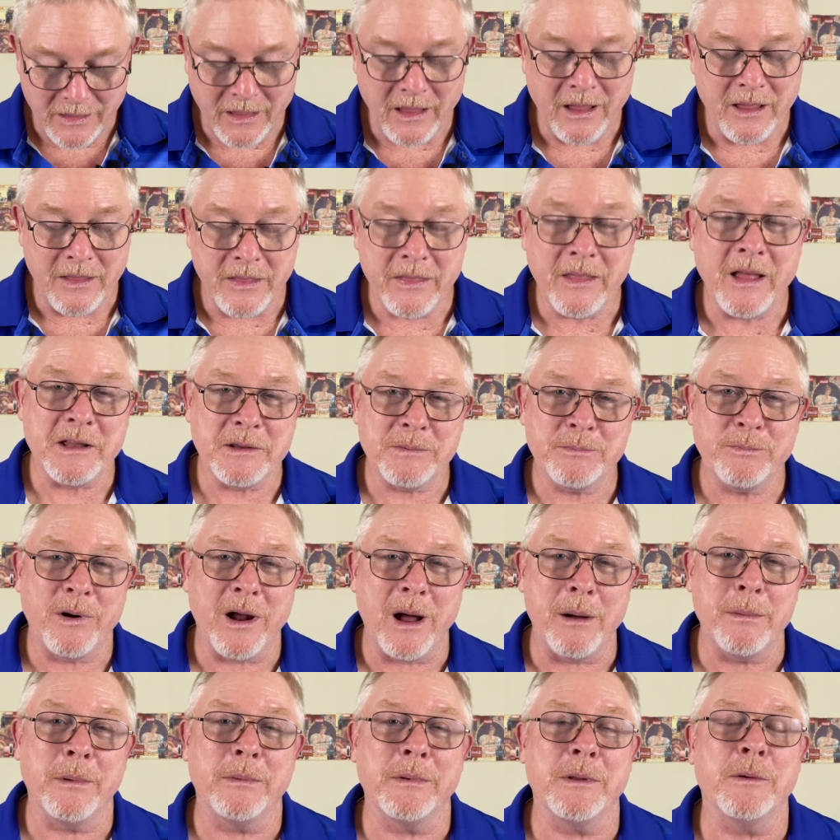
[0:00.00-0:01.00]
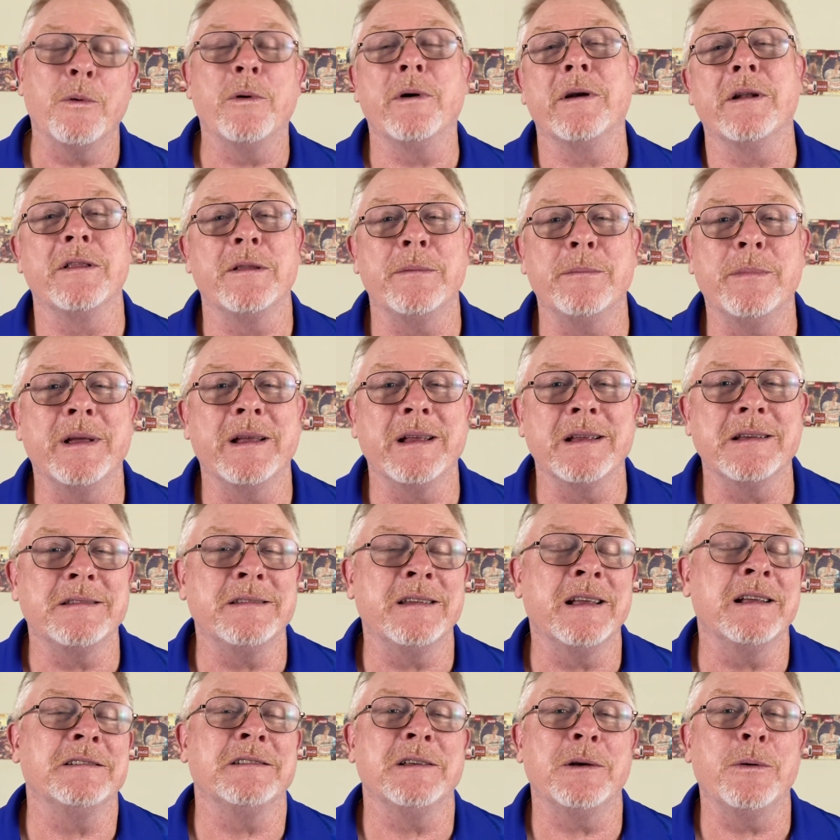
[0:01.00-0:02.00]
That's probably one of the biggest
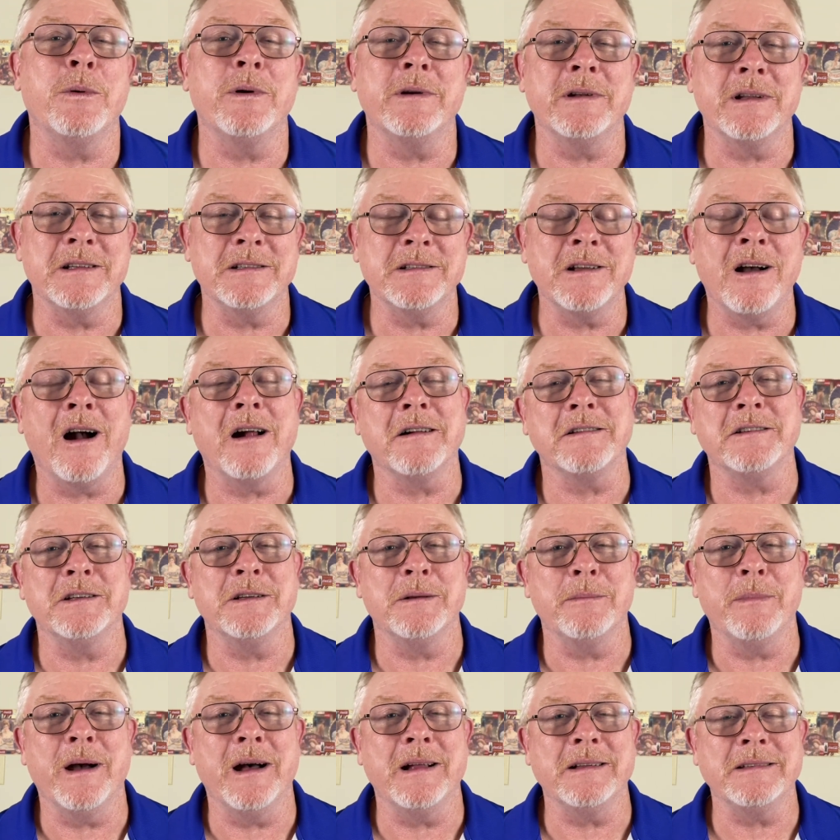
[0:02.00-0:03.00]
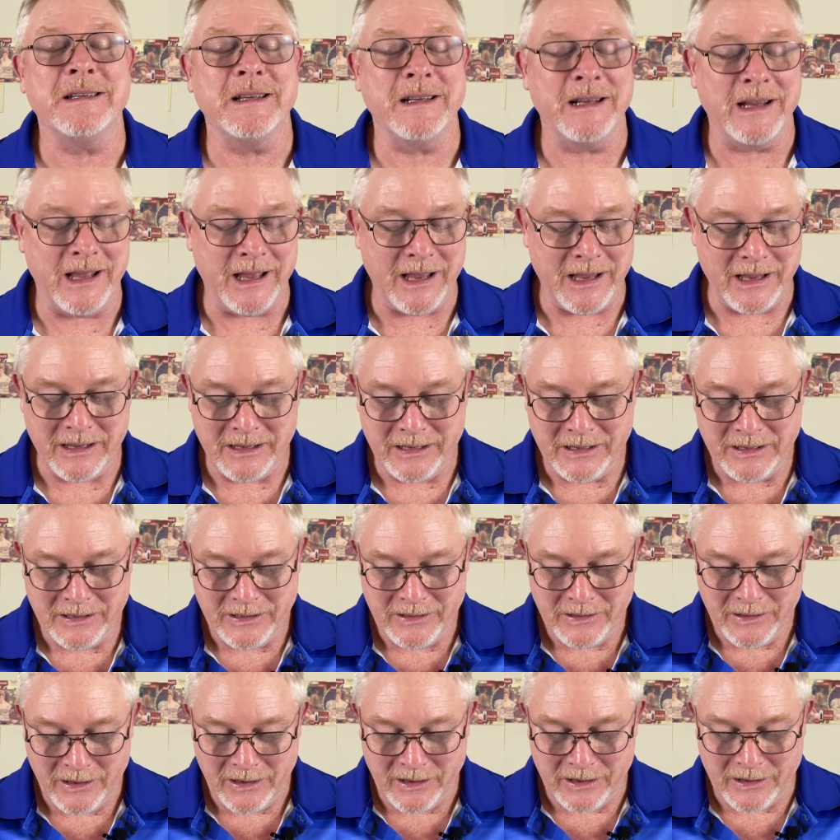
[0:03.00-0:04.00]
things I wanted to talk to you about today.
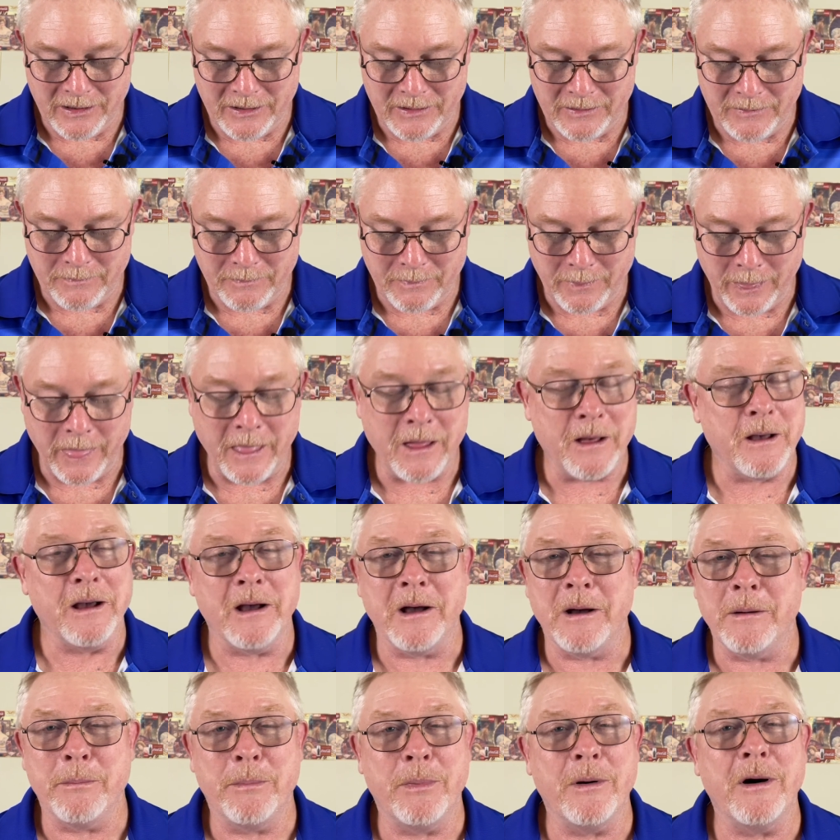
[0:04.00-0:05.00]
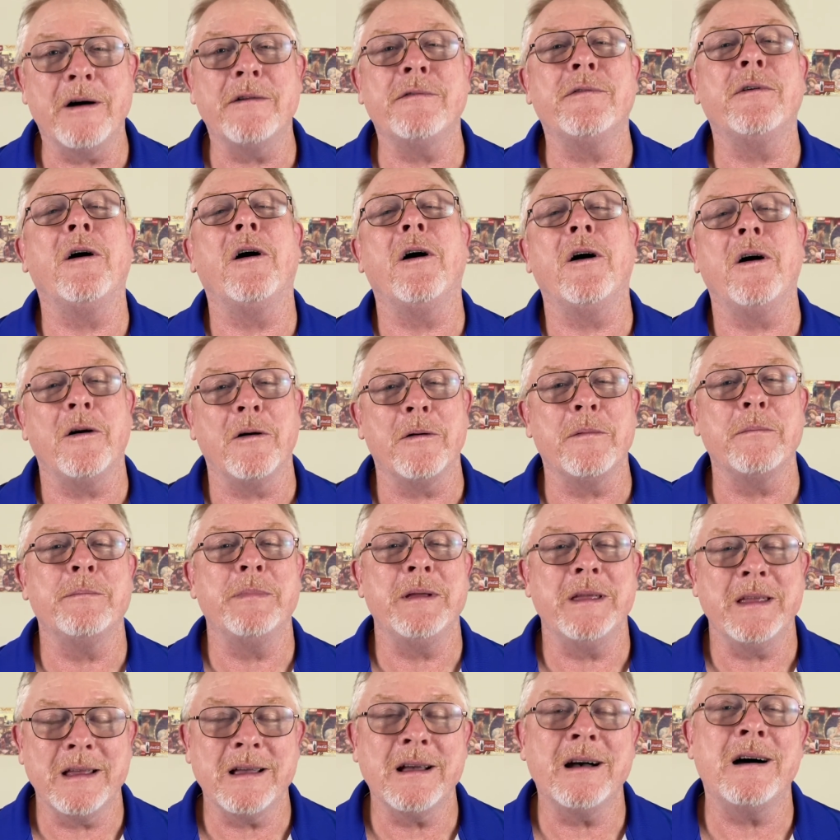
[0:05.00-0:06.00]
Above all,
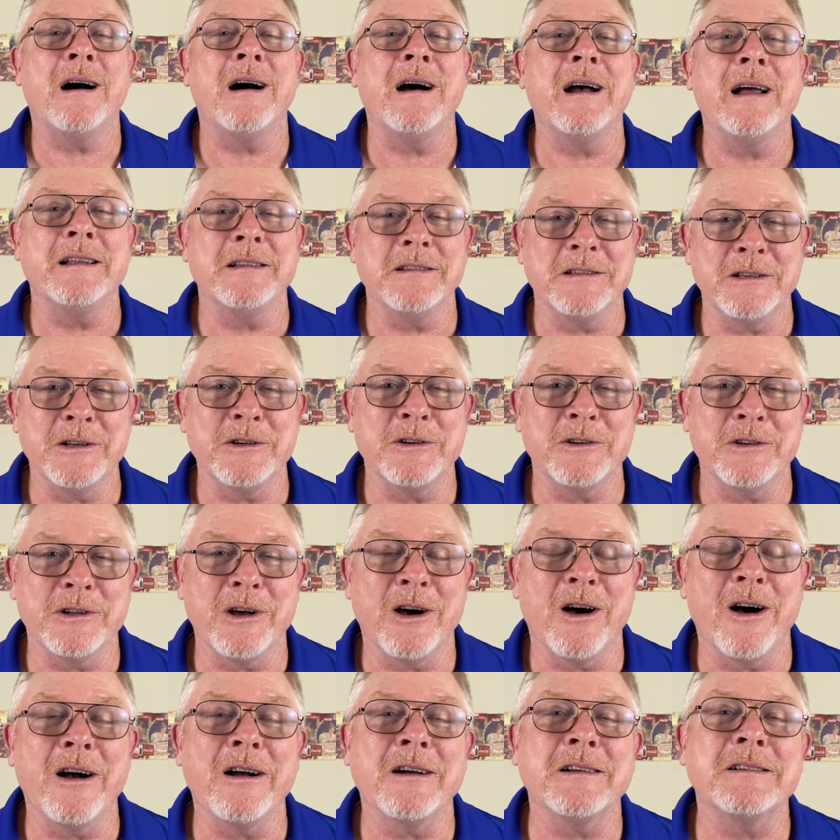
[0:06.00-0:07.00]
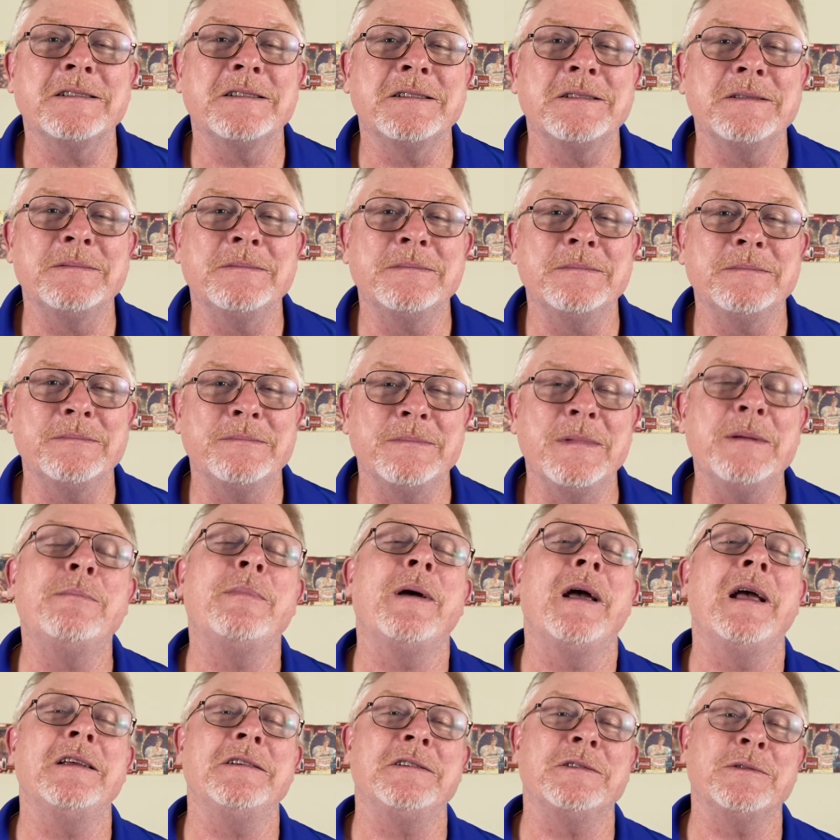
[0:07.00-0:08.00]
be kind to your dogs. Be
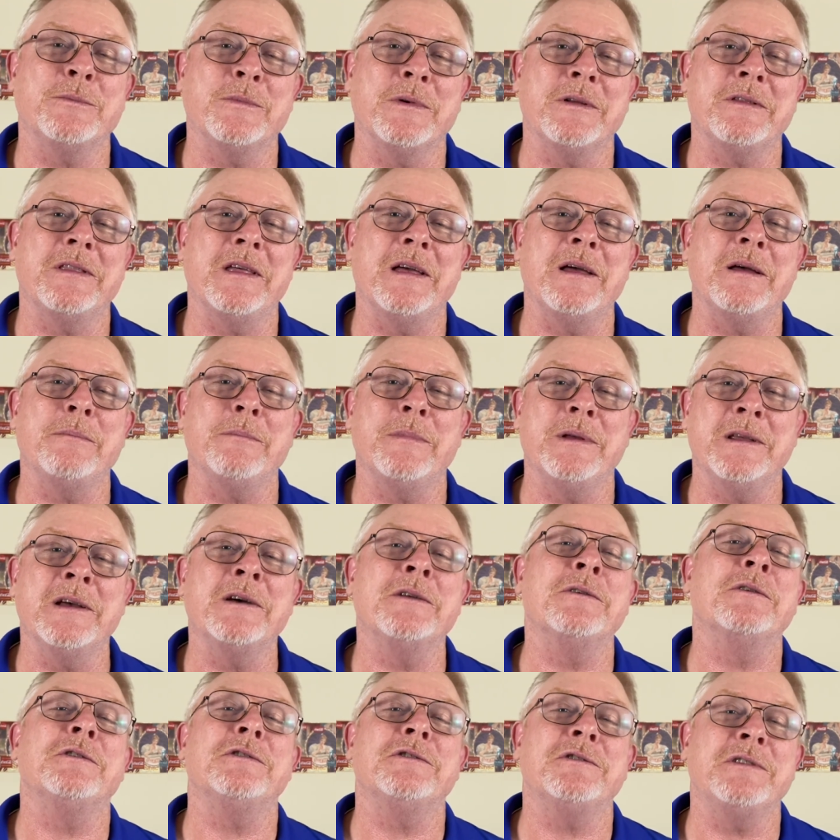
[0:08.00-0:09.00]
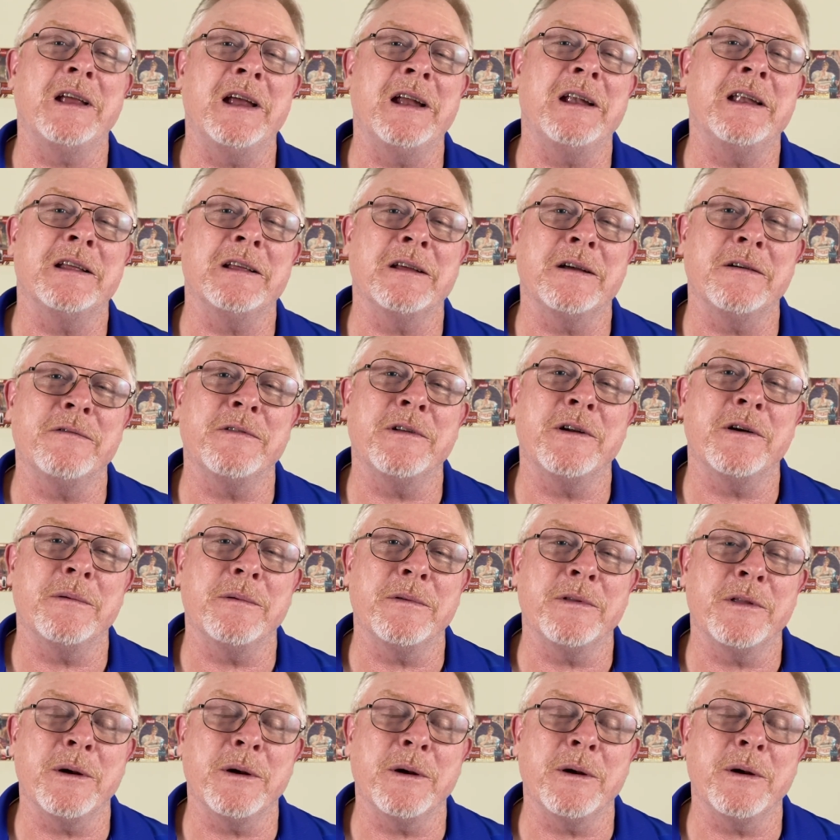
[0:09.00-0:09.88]
patient with them, be understanding of their